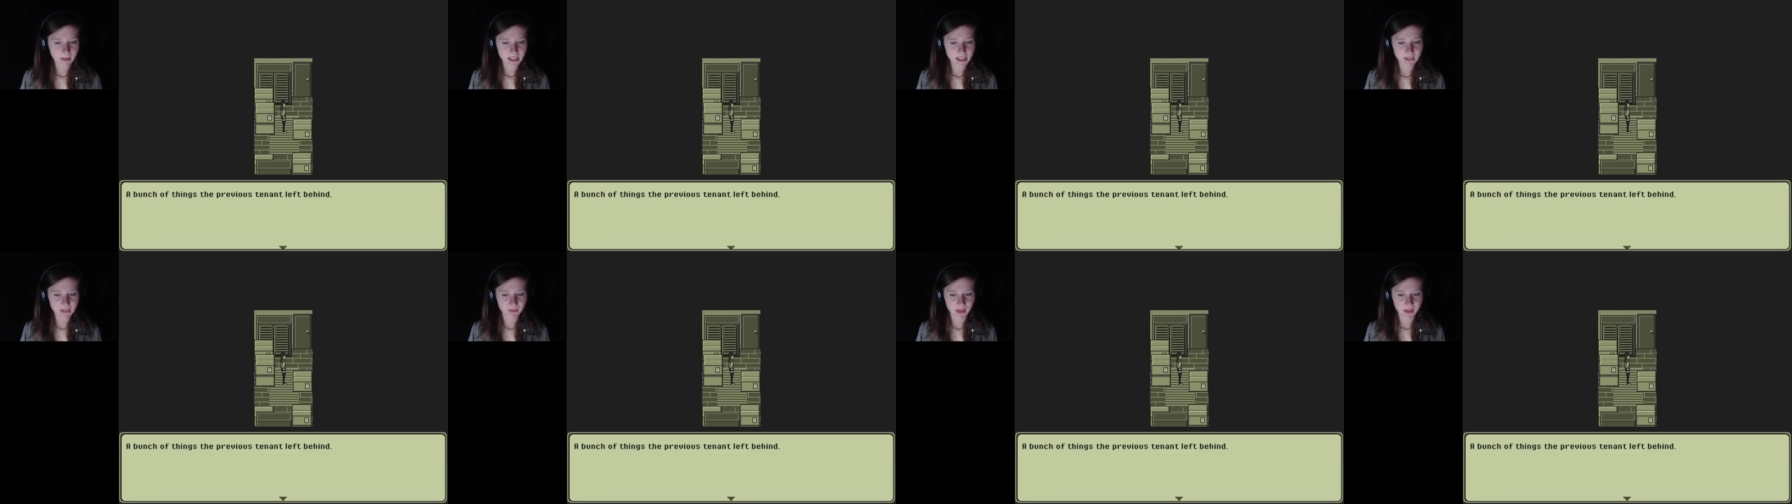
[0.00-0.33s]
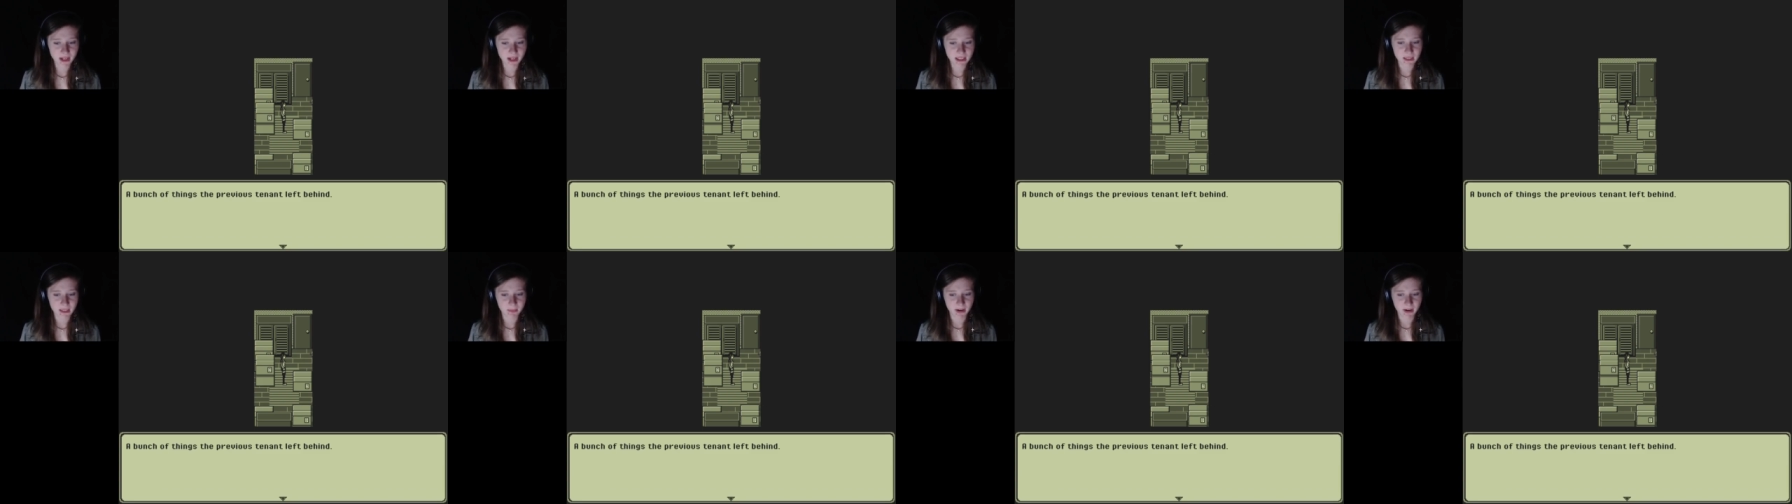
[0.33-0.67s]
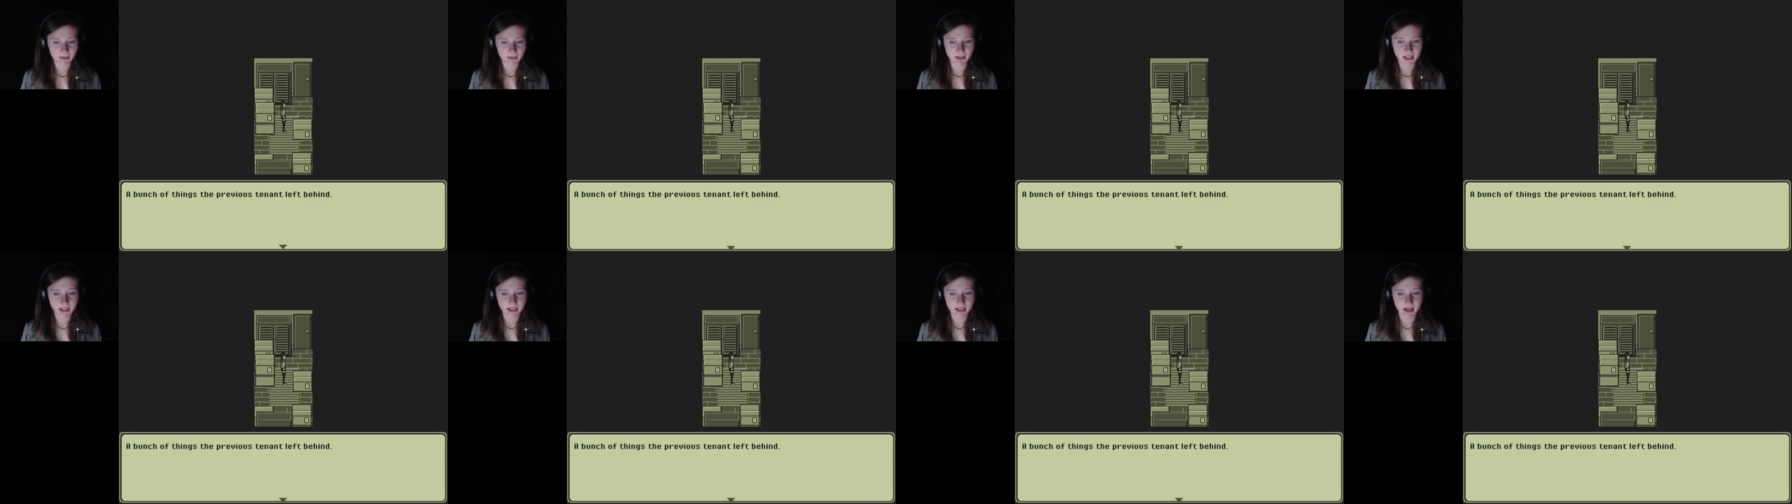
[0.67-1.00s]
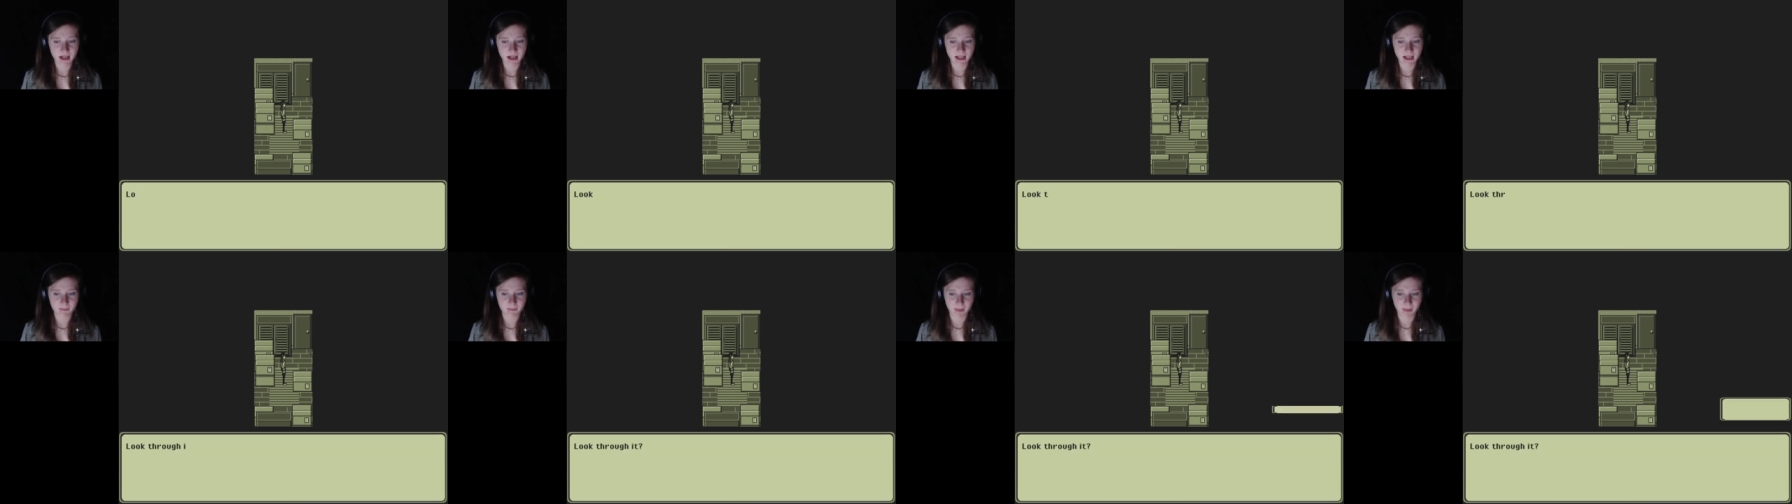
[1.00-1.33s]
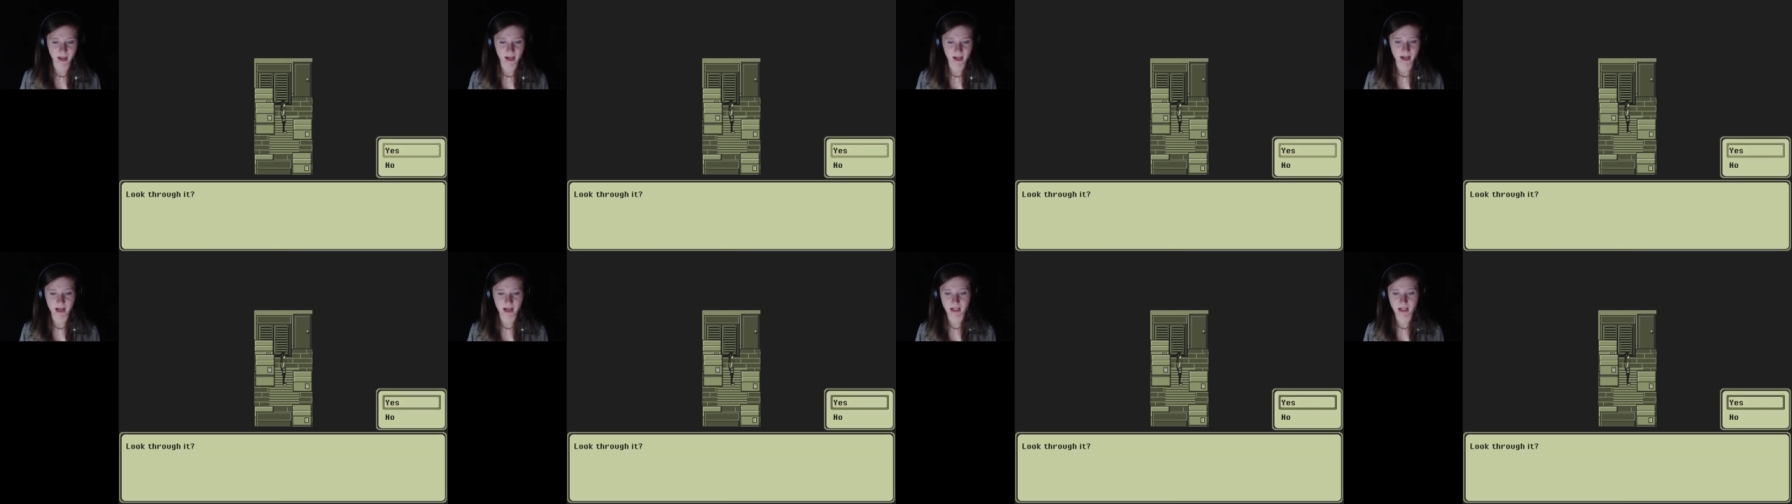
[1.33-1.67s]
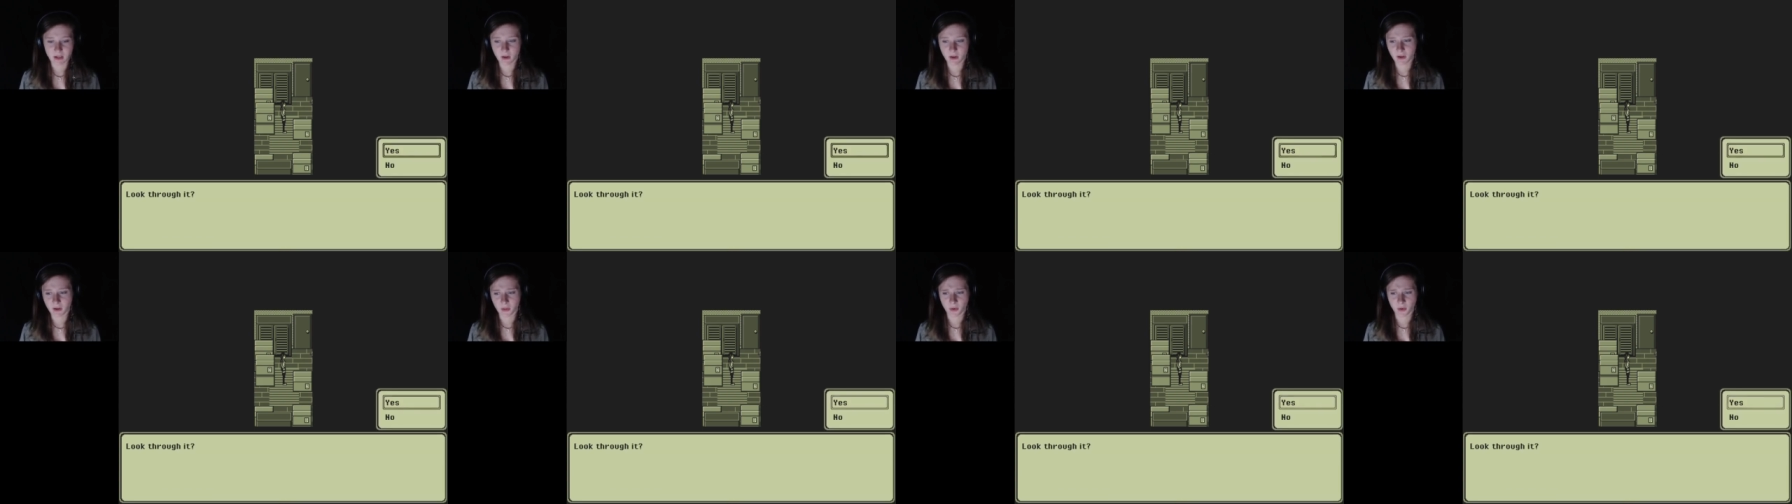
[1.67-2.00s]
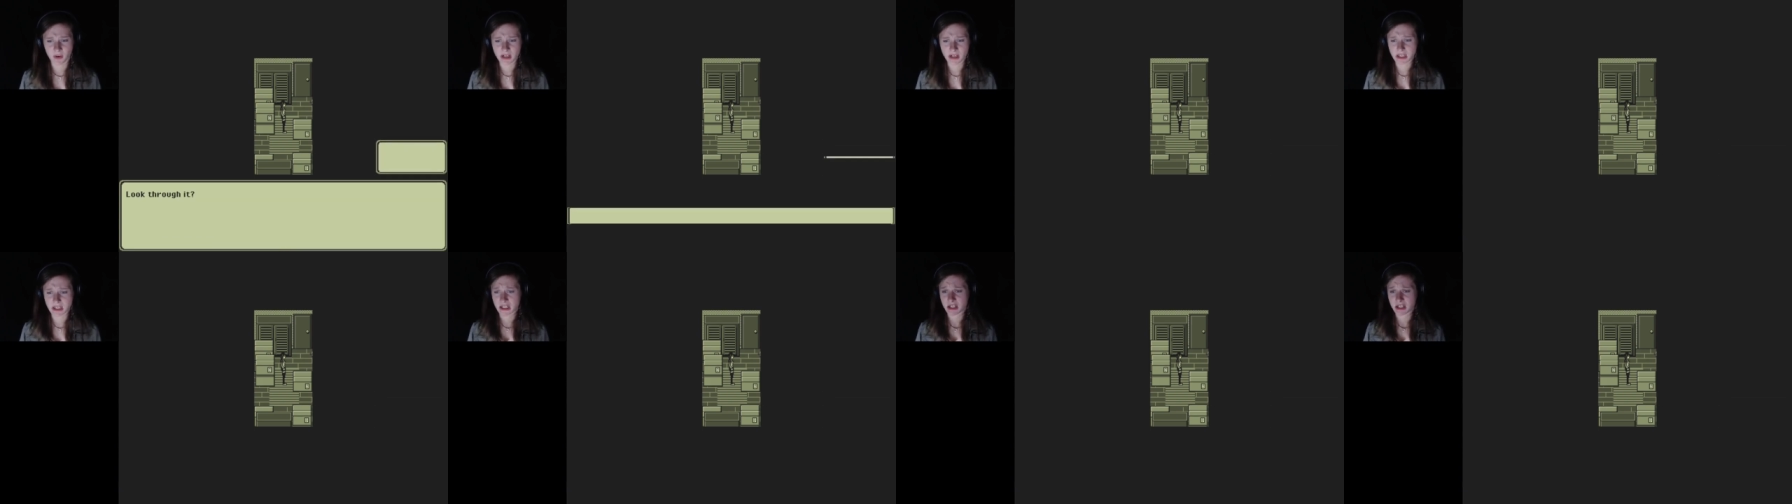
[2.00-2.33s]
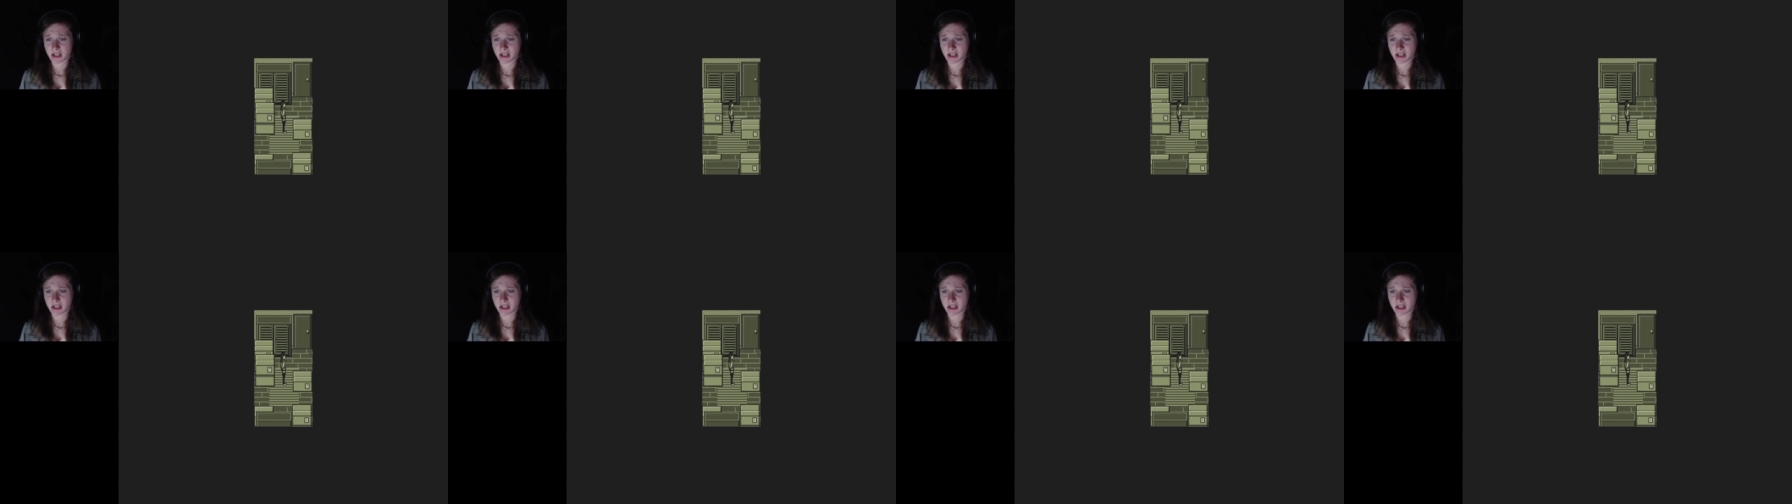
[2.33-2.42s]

bunch of things the previous tenant left behind. Look through it.